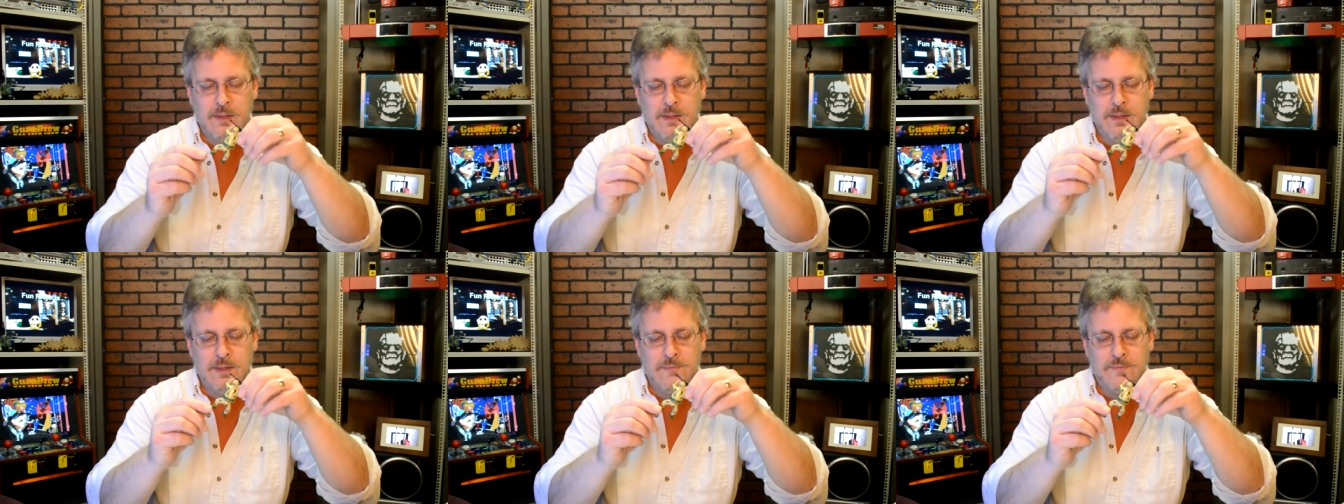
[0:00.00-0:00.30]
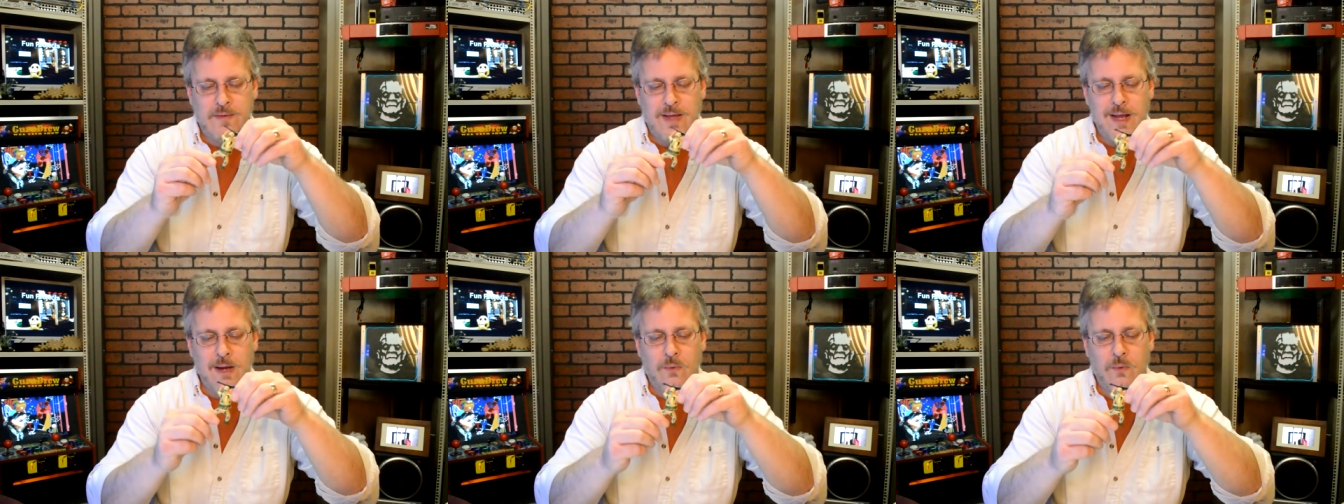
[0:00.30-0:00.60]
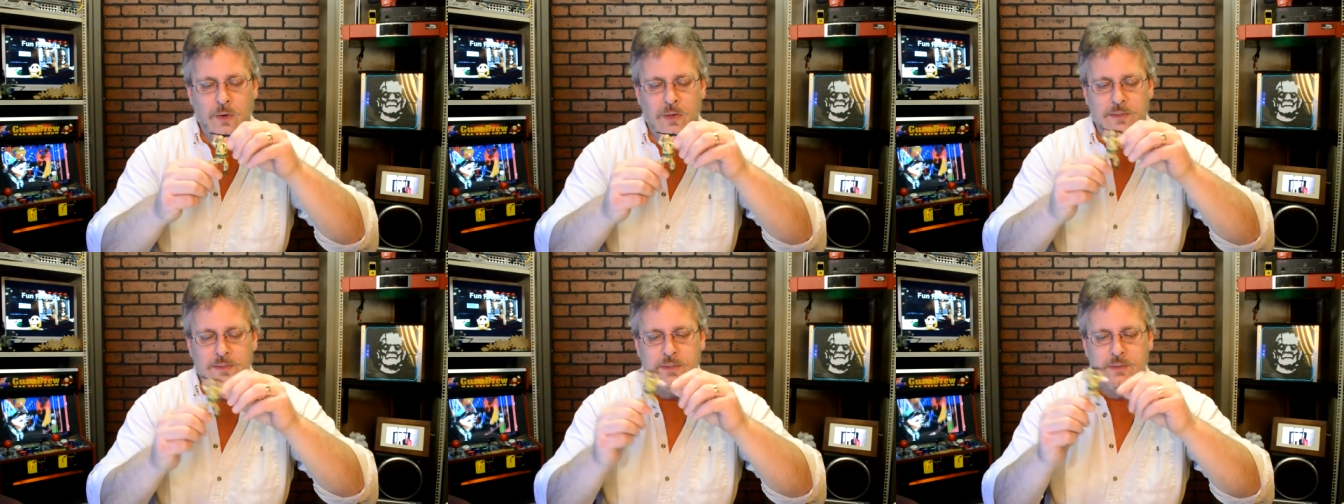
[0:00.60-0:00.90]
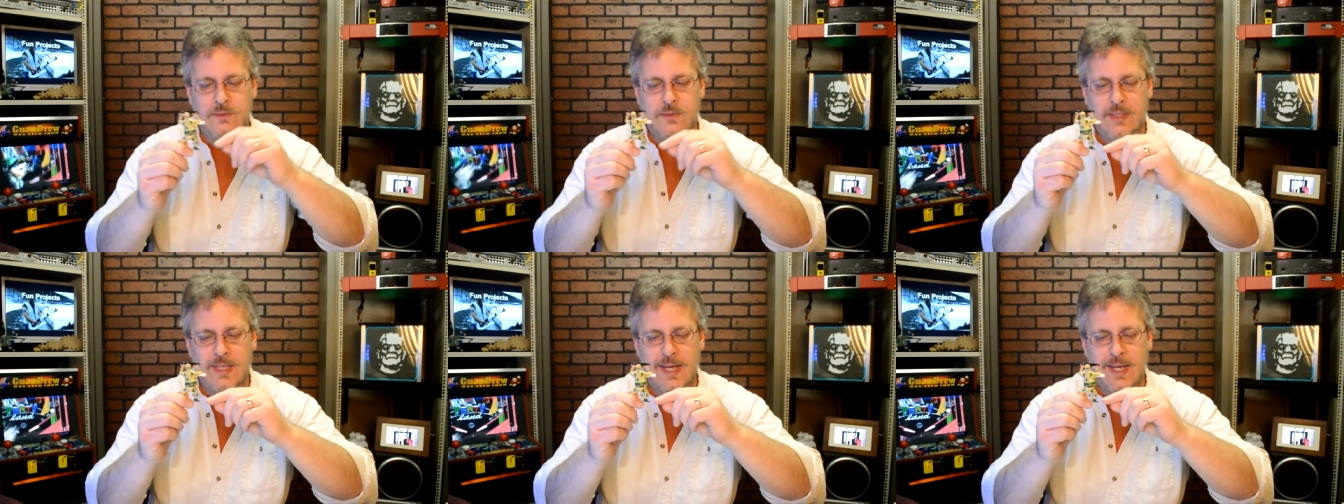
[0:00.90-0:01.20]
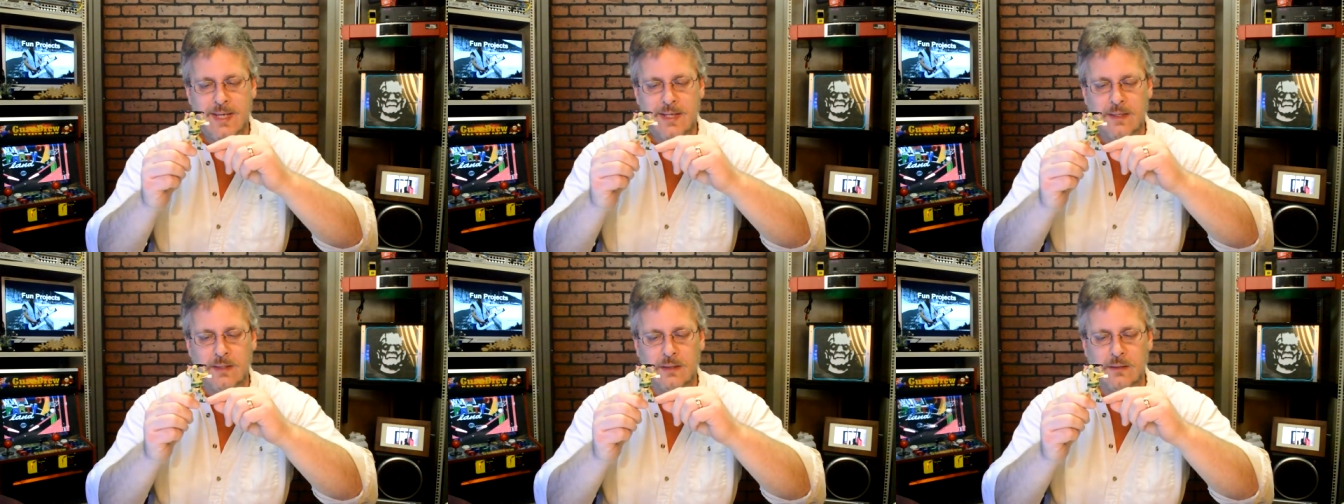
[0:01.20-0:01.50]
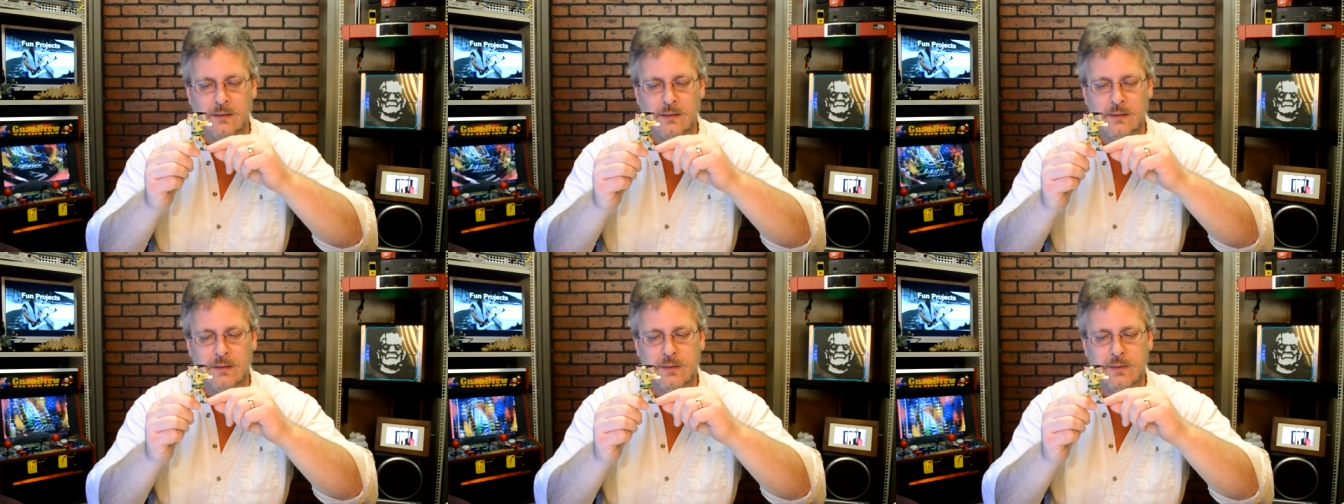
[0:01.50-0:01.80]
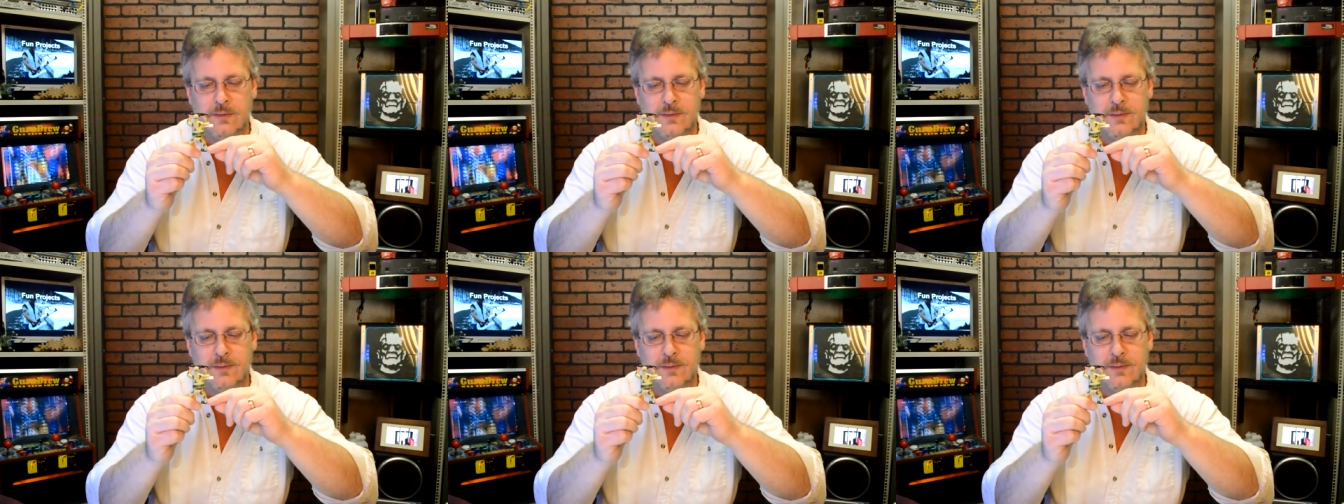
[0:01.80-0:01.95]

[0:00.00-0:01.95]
if I were to take little